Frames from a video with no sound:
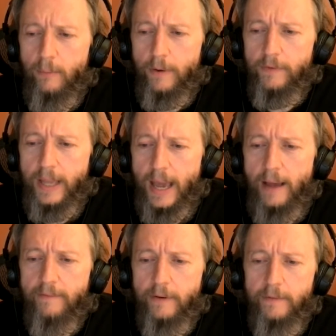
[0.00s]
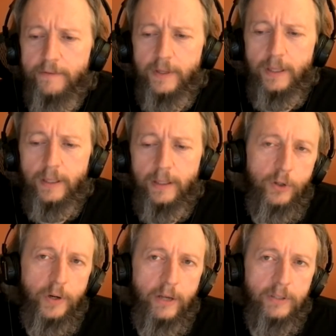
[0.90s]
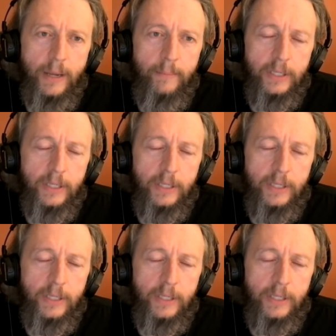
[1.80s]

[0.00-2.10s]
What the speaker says: roughly half of the greenhouse